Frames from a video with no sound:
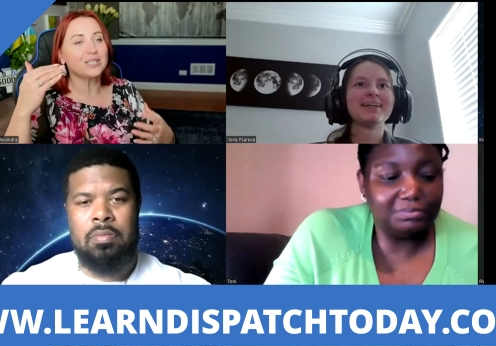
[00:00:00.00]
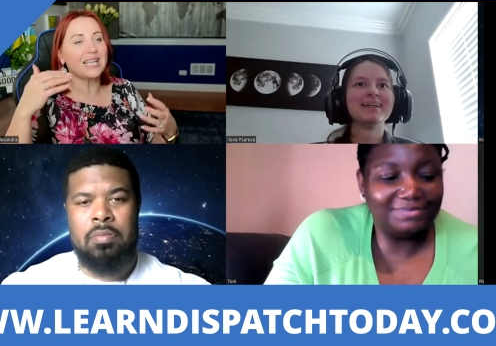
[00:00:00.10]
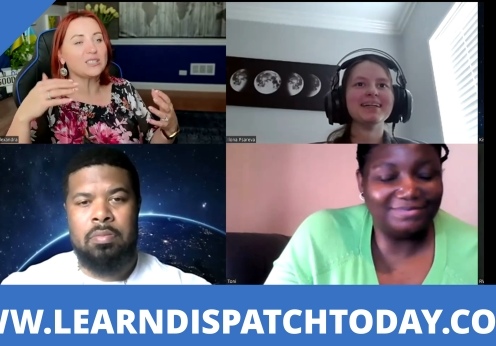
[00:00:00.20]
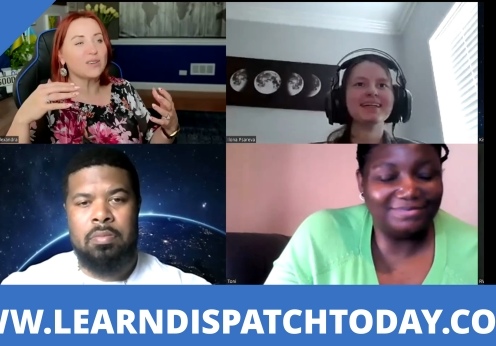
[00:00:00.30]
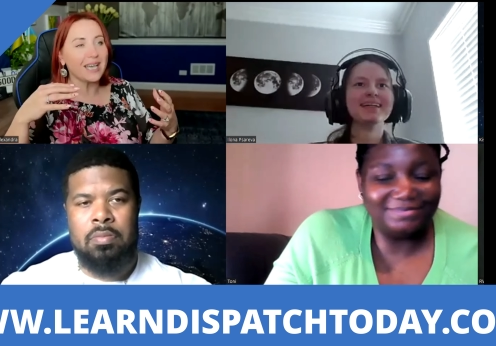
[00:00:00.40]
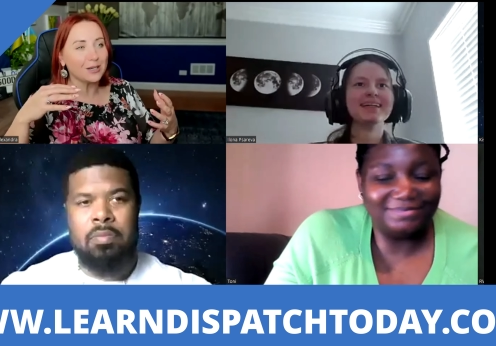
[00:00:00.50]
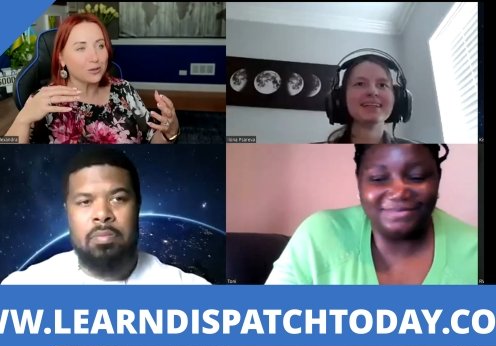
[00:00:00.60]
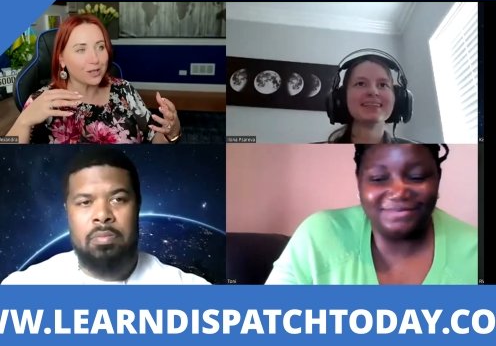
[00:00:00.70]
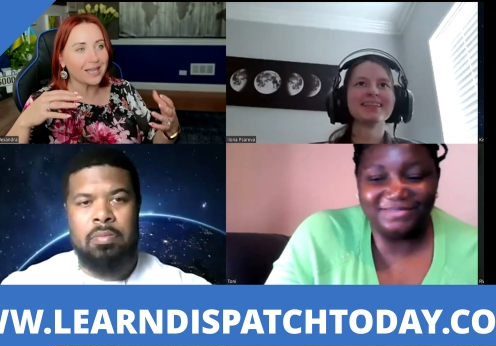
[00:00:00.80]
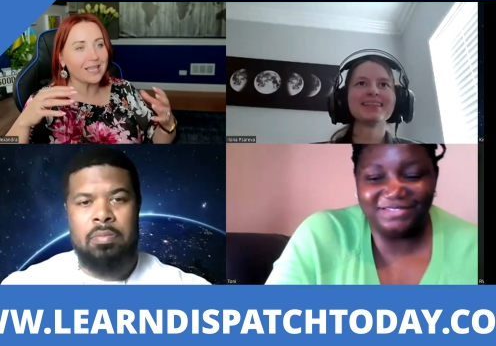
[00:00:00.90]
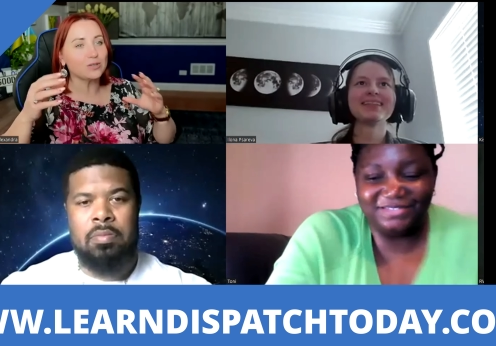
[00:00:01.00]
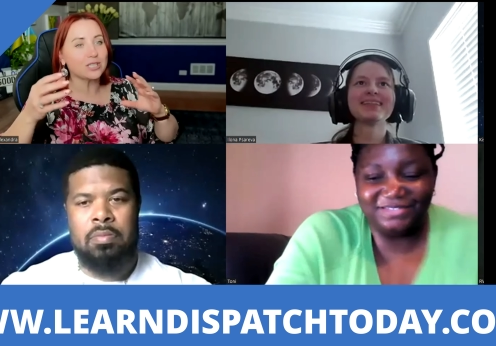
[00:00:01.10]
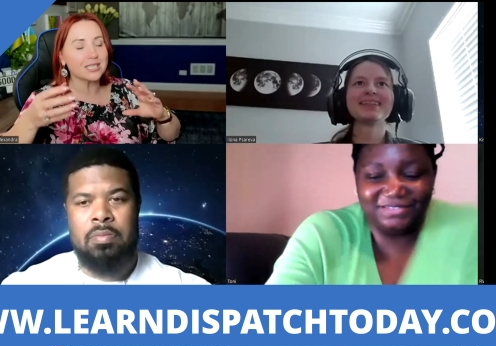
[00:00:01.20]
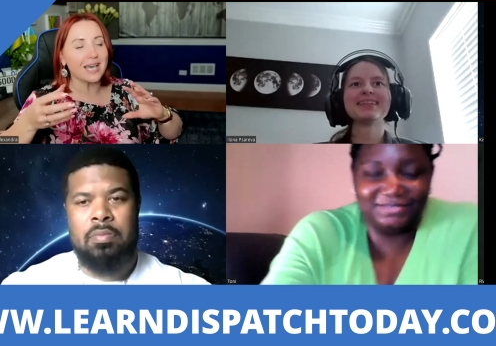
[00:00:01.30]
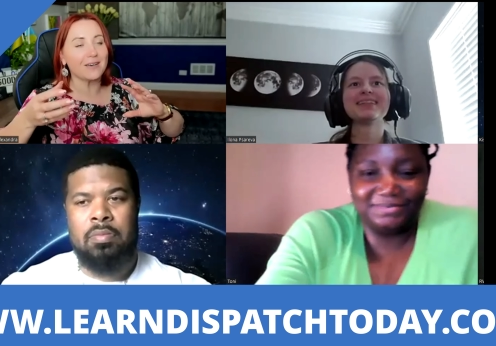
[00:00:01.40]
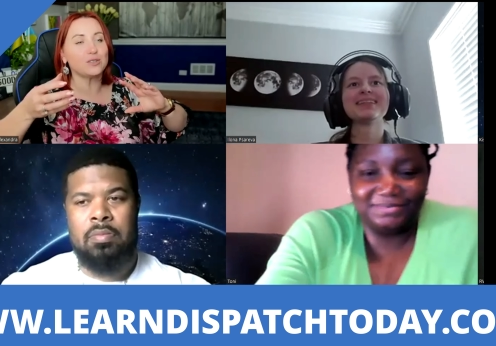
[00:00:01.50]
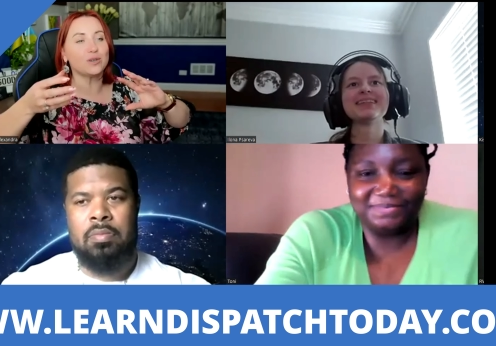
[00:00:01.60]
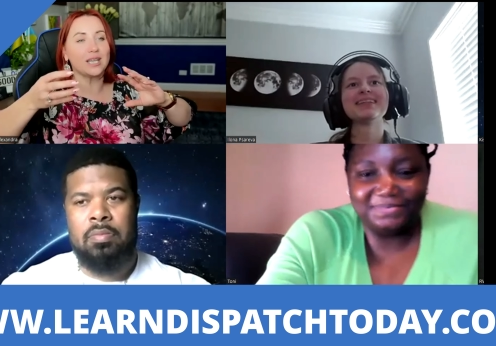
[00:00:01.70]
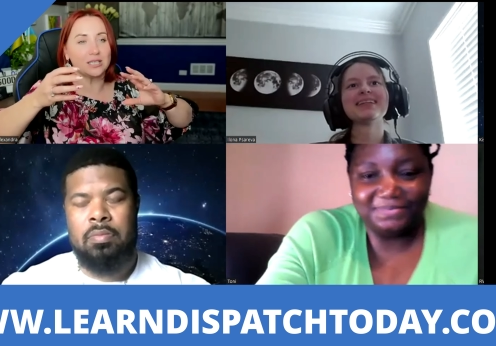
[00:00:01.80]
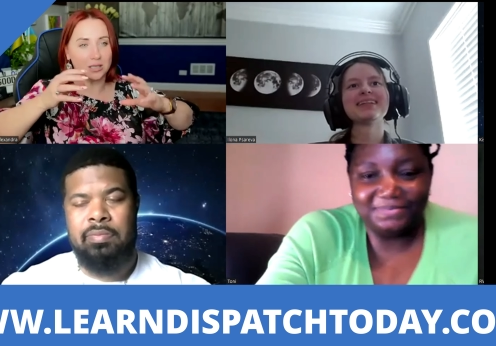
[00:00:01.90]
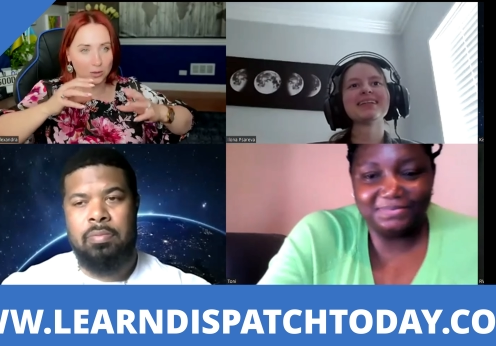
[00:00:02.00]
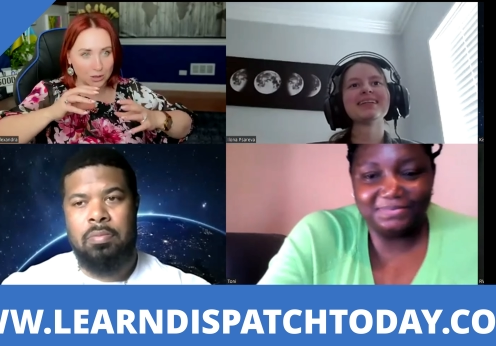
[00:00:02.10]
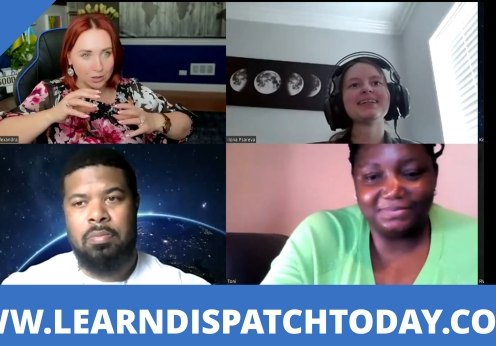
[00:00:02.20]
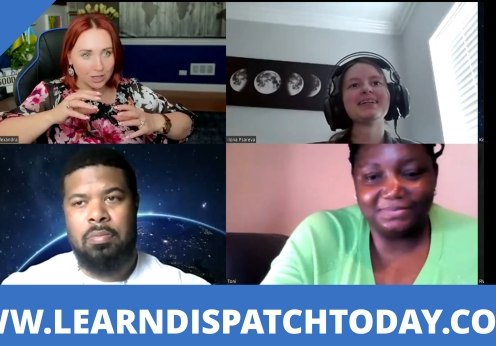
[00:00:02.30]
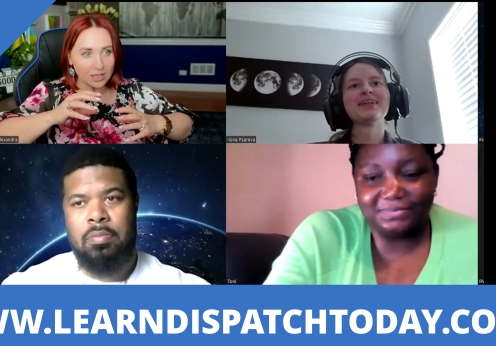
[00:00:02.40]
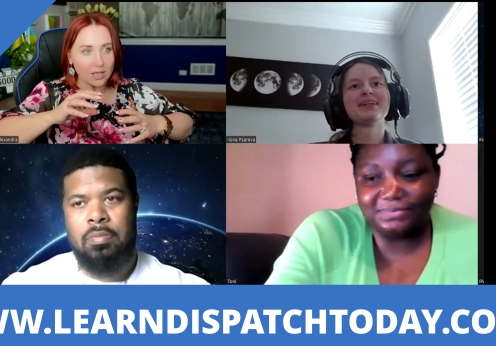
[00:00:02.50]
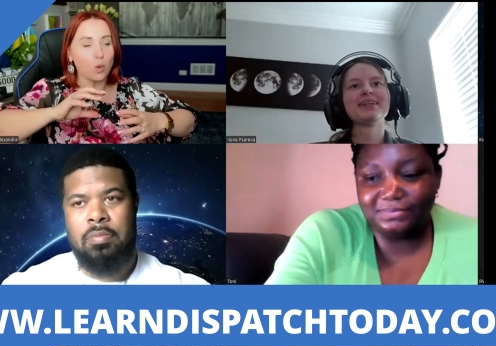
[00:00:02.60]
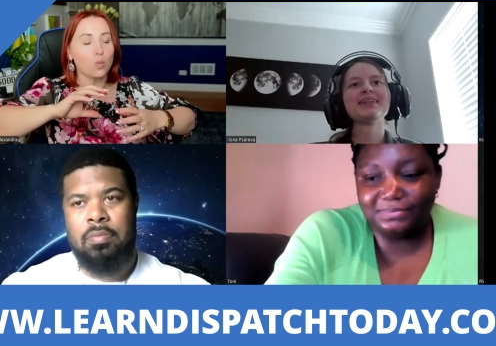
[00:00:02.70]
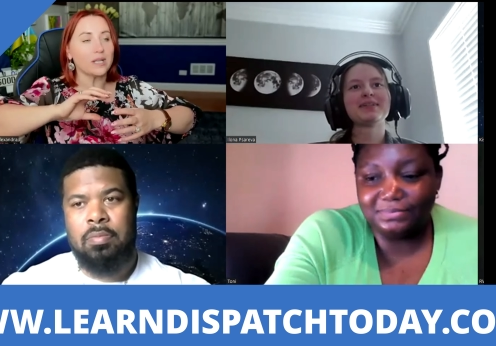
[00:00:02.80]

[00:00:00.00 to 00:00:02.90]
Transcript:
Speaker 1: So that's why, Ilona, you just have to get used to it.